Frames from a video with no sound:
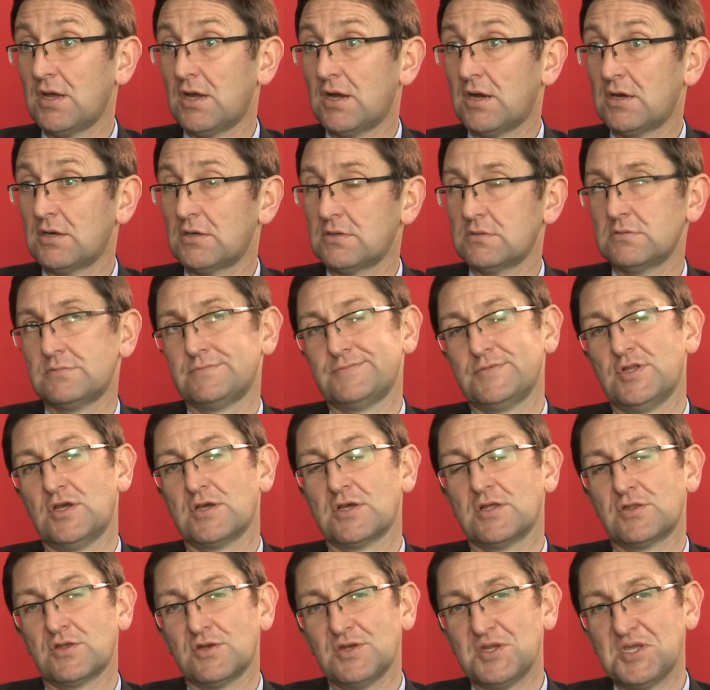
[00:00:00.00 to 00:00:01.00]
or I
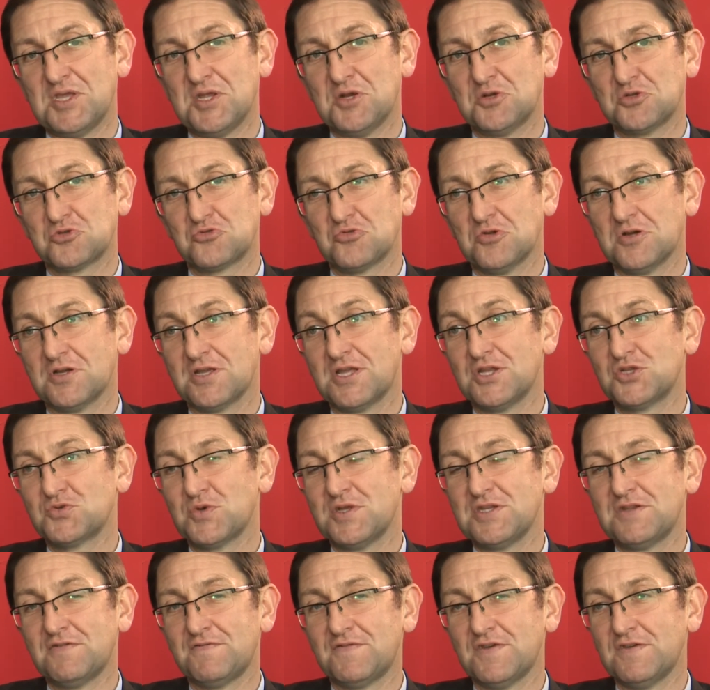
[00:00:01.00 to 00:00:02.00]
got the years wrong, in
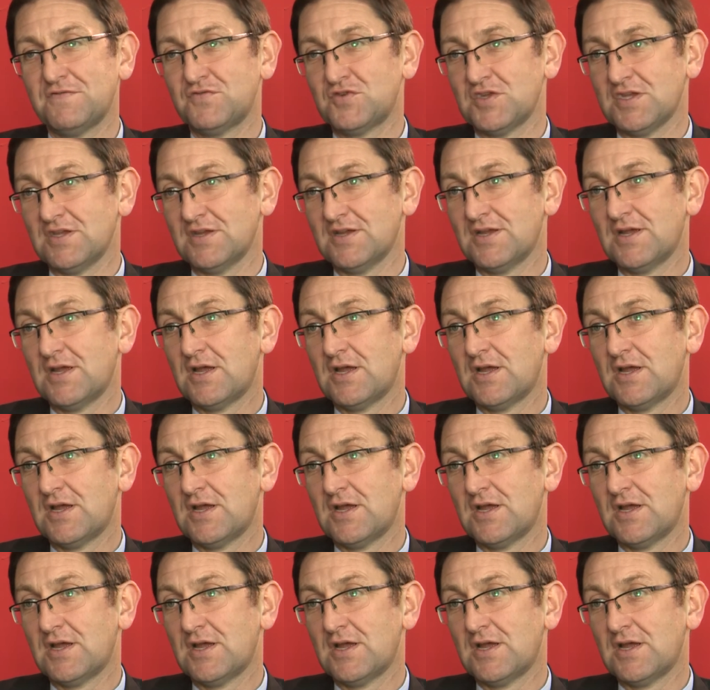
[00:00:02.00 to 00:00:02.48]
2050,